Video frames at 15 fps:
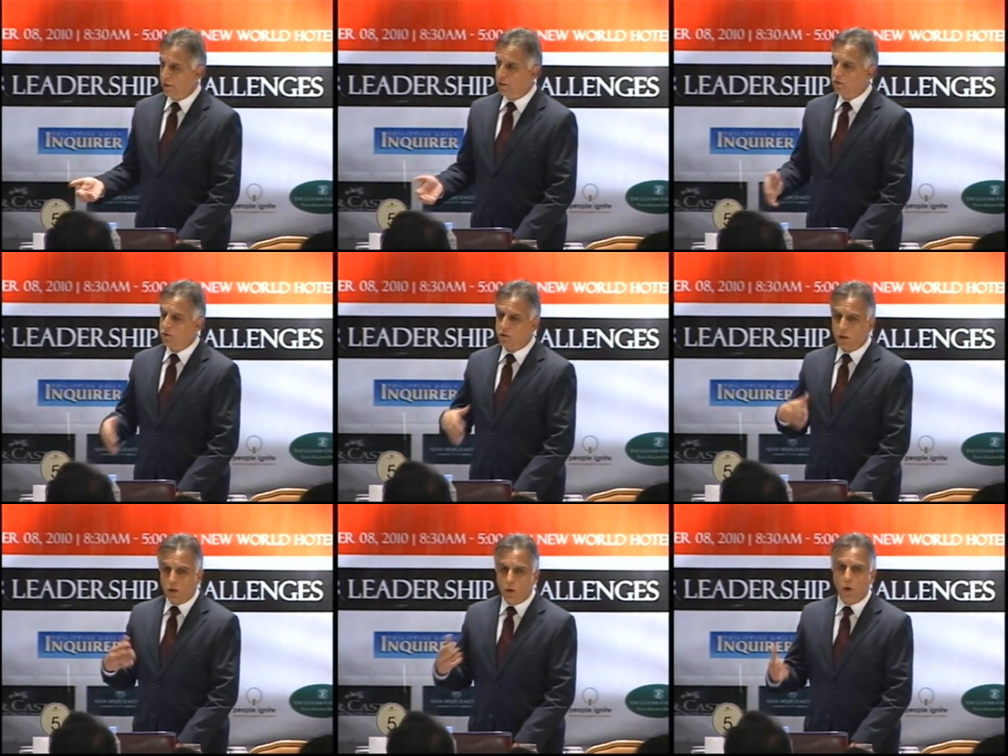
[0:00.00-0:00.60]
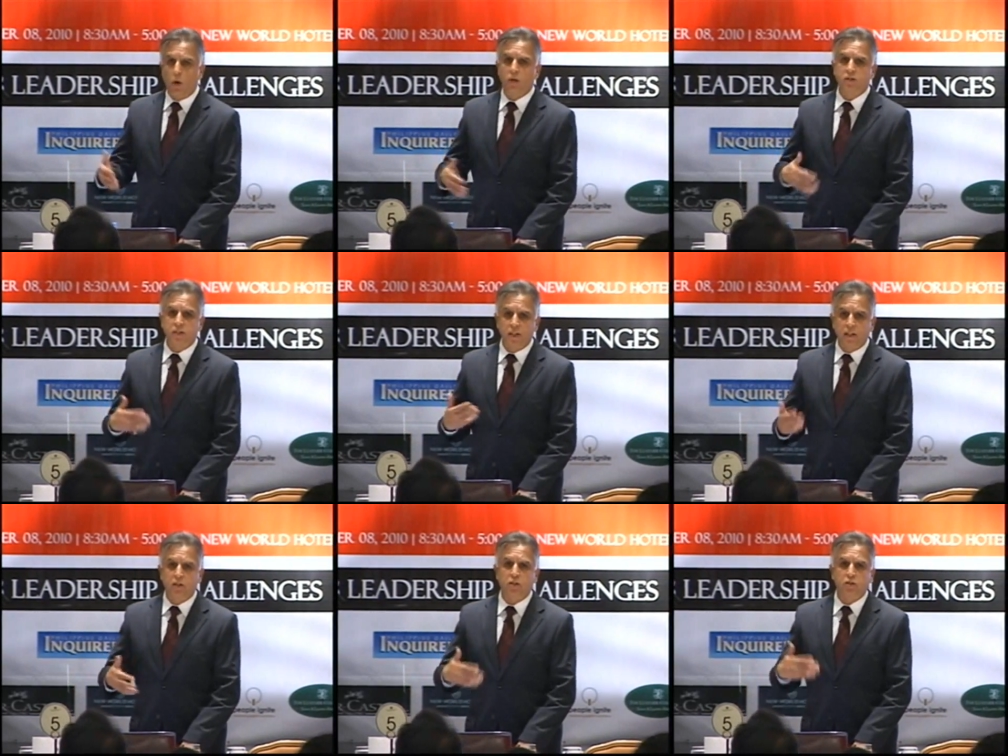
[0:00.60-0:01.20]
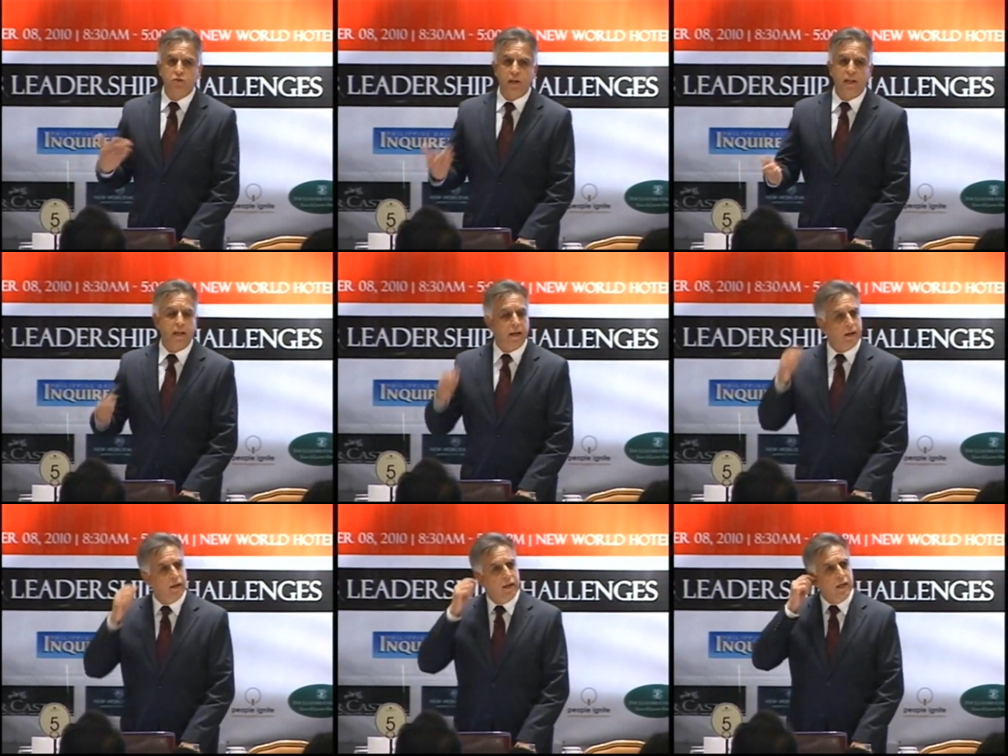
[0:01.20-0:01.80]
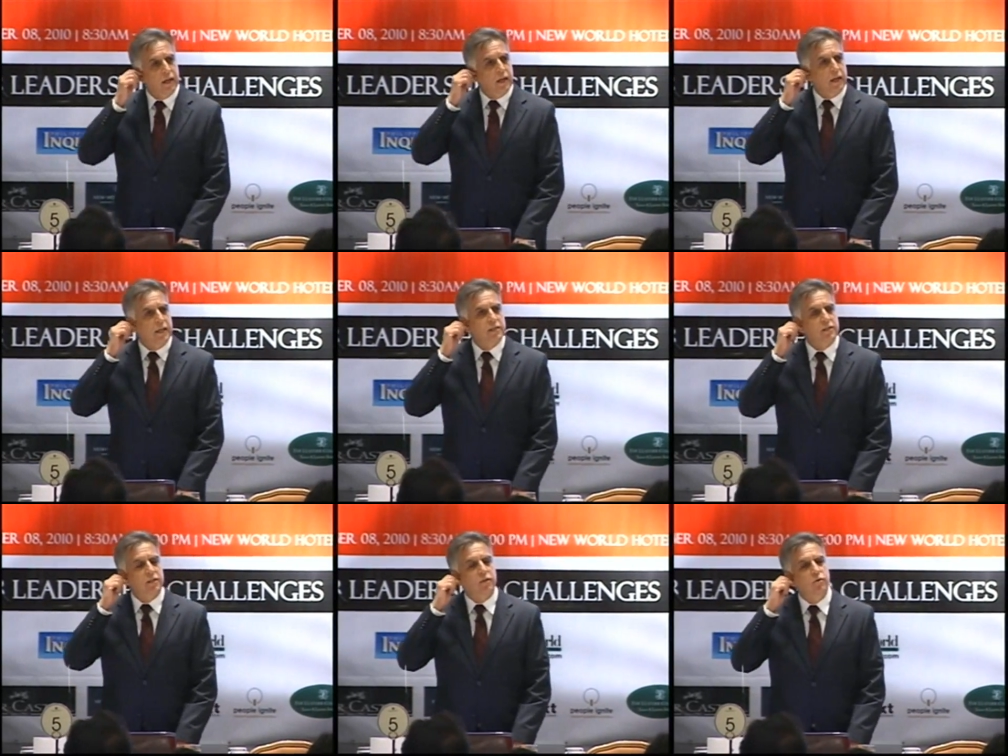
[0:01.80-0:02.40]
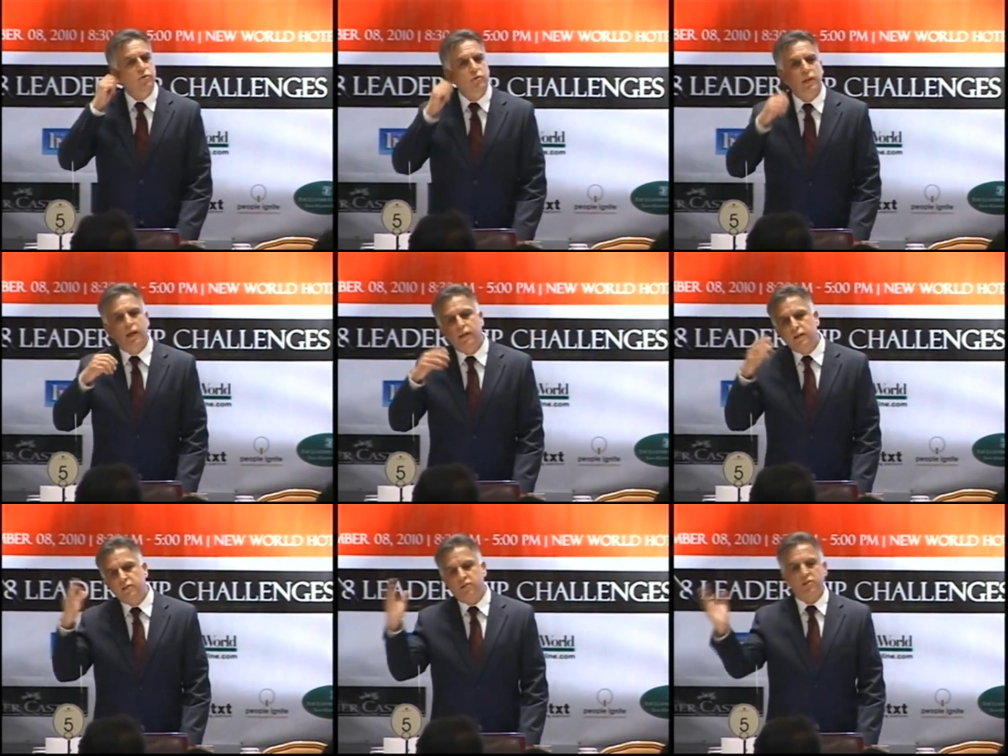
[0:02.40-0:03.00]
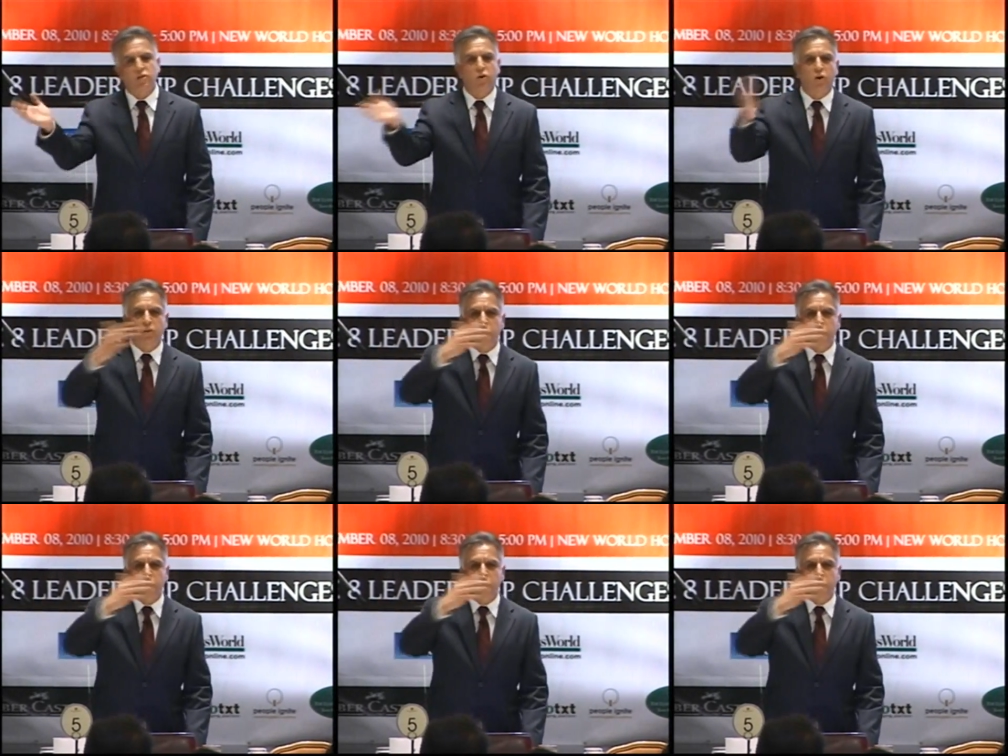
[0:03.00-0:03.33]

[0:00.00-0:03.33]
This was a call center training institute, and they just